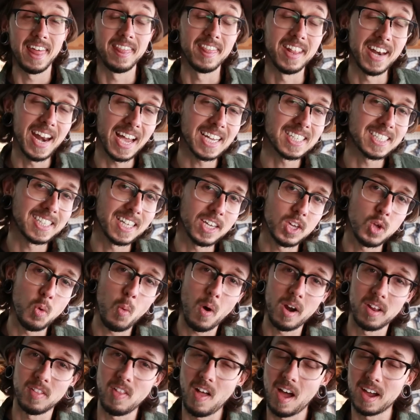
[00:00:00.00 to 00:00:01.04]
The next thing you
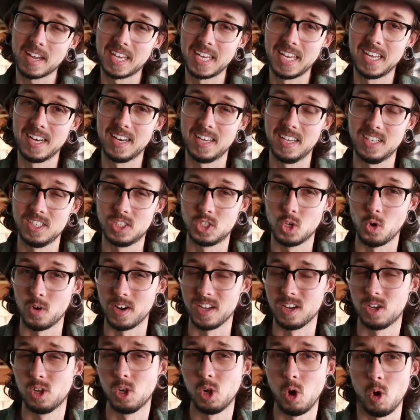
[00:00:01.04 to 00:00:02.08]
want to lock in is
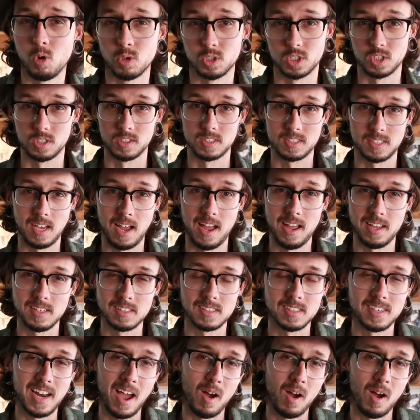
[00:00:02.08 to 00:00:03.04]
your enclosure size.